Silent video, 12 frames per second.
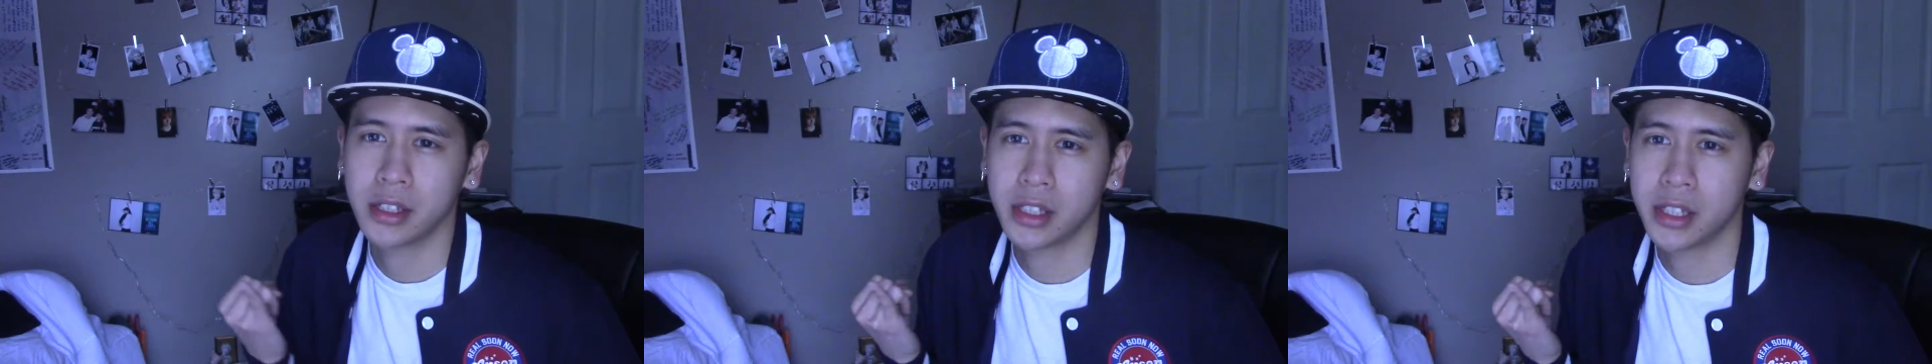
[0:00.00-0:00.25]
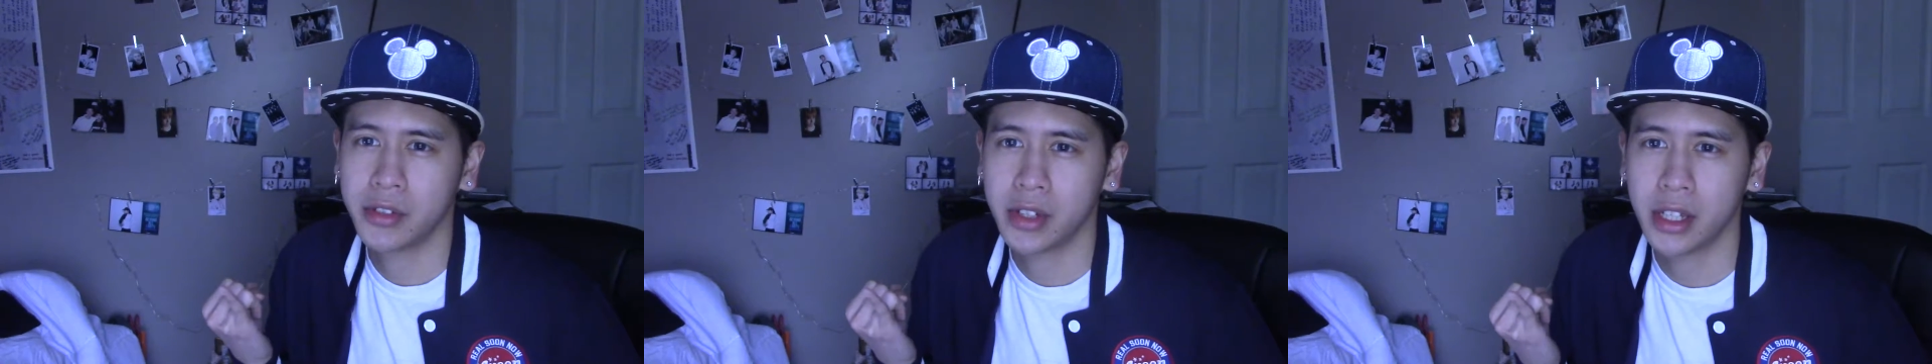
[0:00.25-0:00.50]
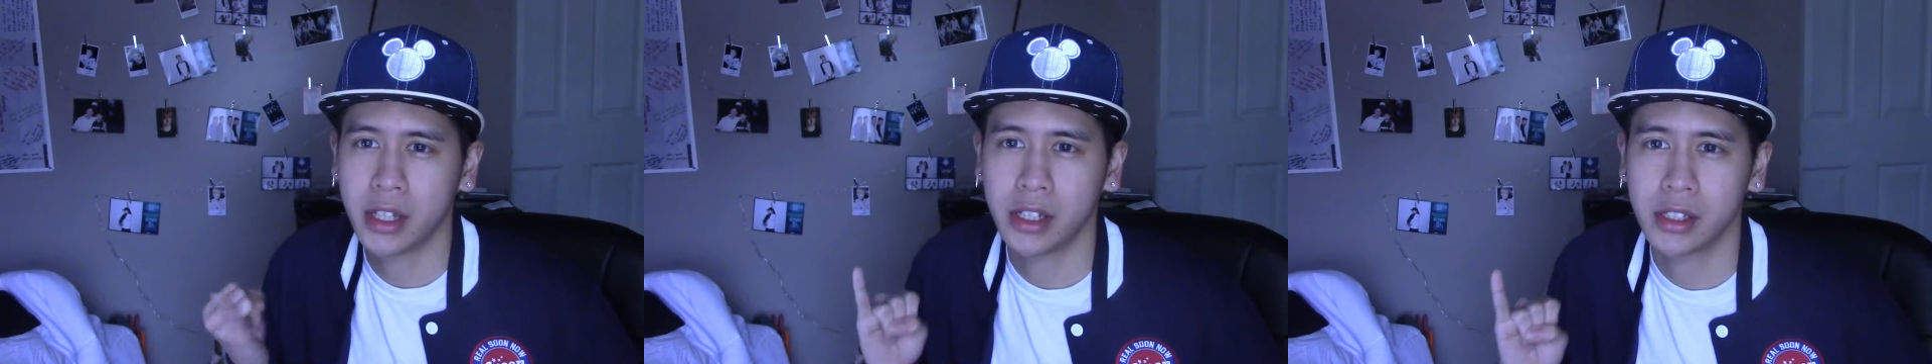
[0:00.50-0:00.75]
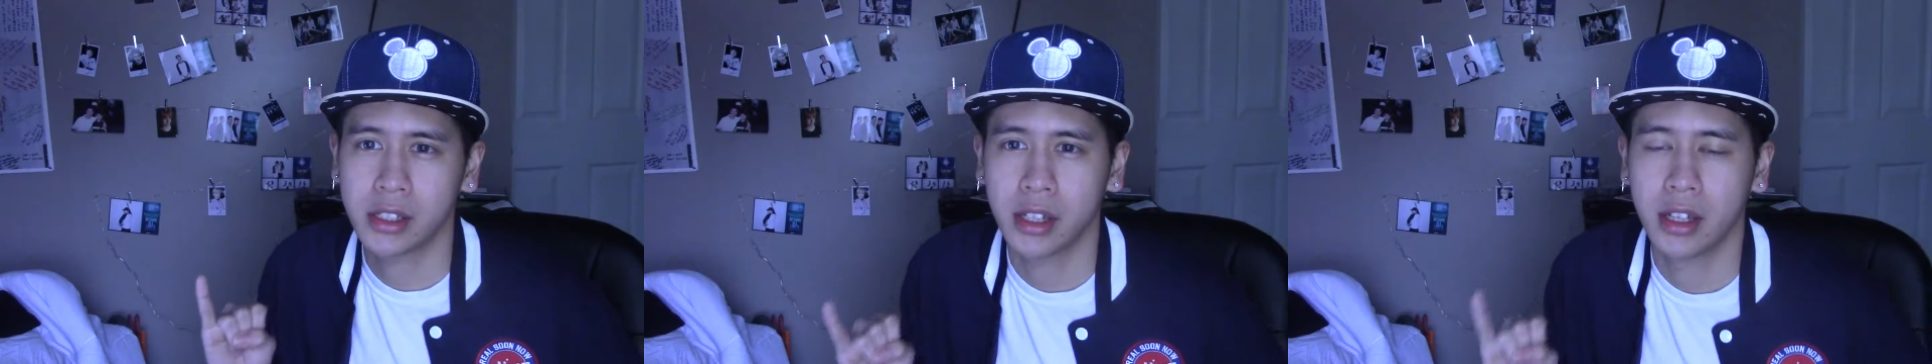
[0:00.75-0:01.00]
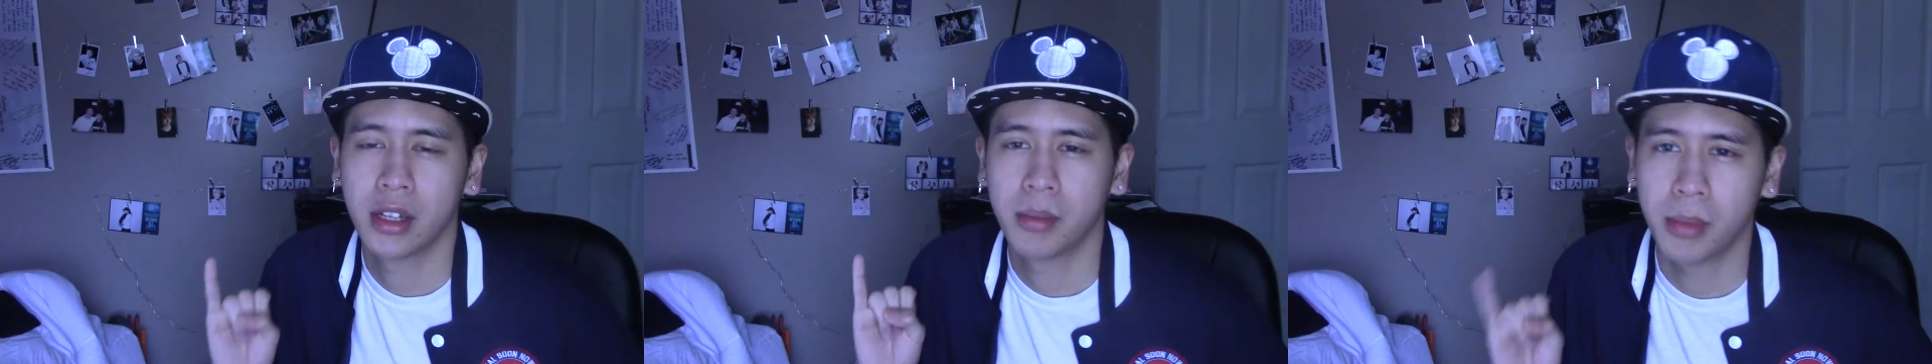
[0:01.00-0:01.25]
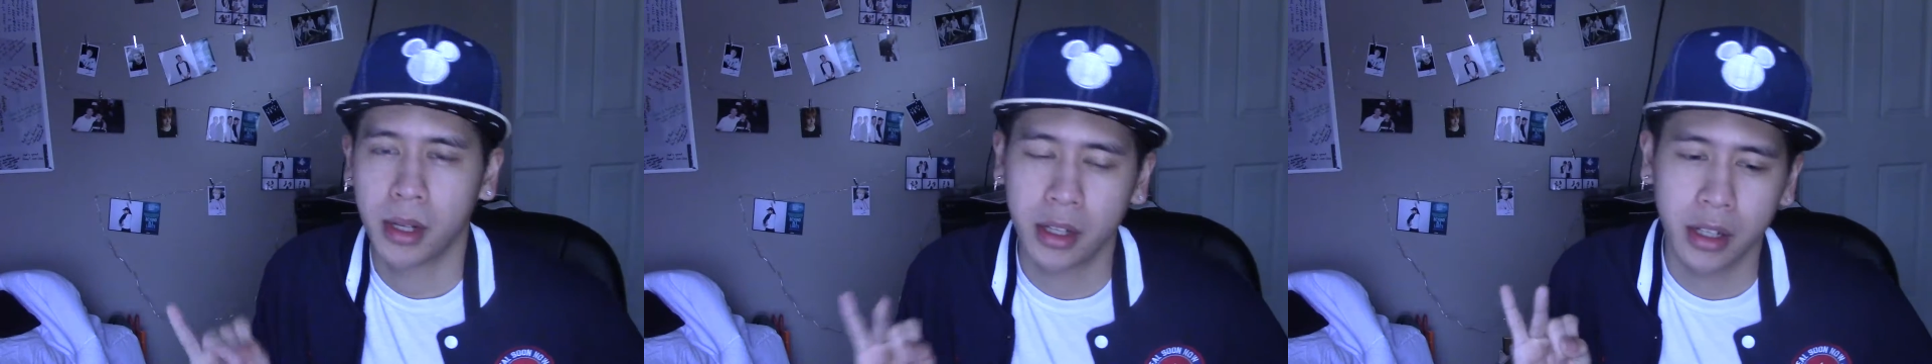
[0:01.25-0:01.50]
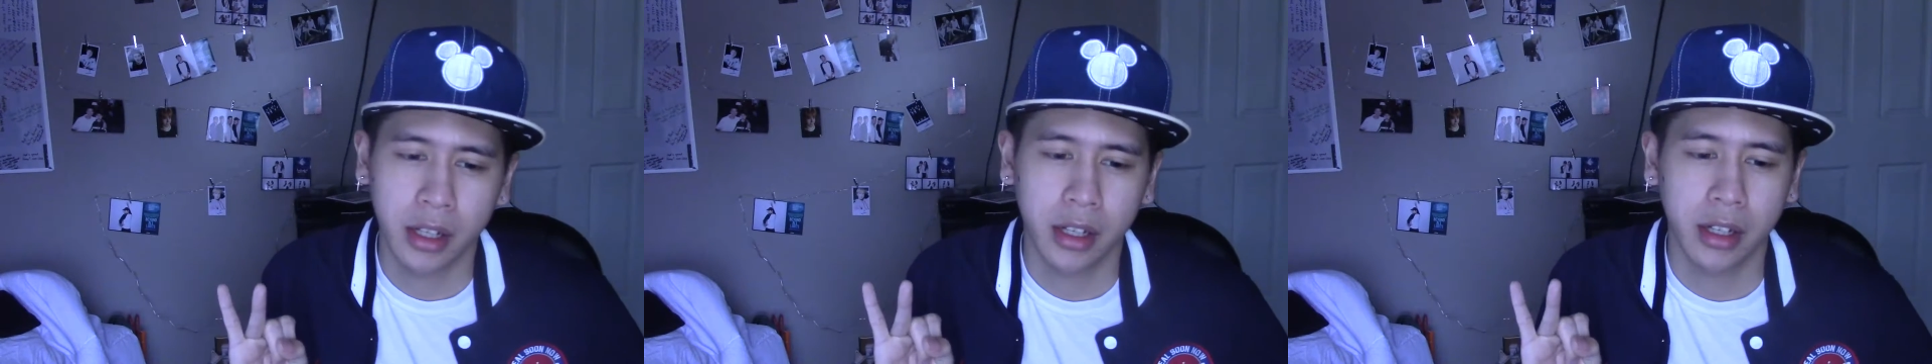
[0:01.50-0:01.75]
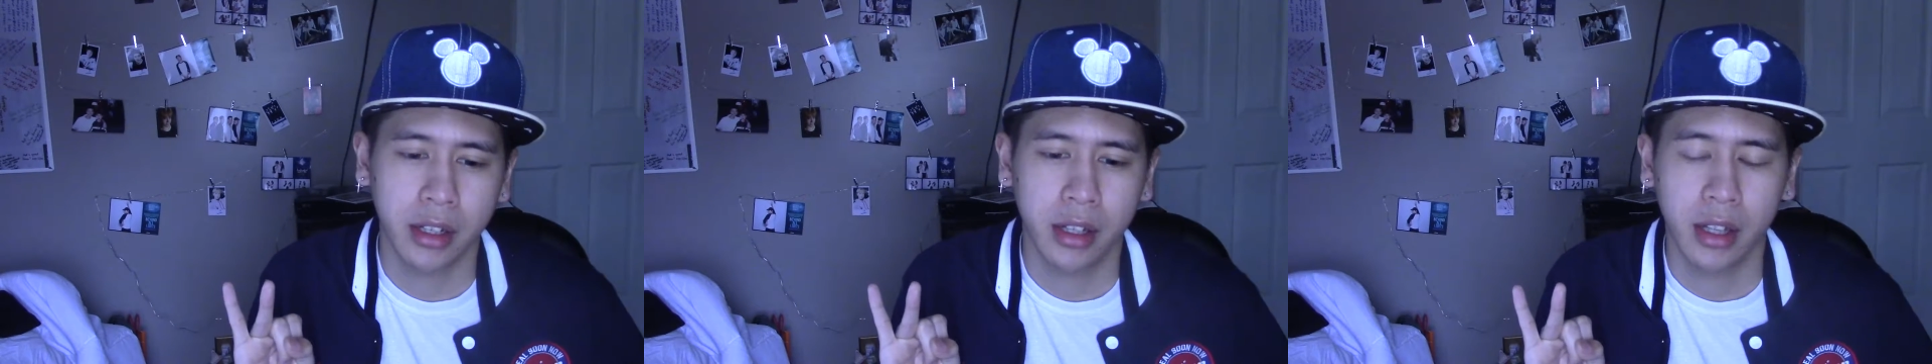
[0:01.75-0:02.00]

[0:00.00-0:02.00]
DVDs, manga.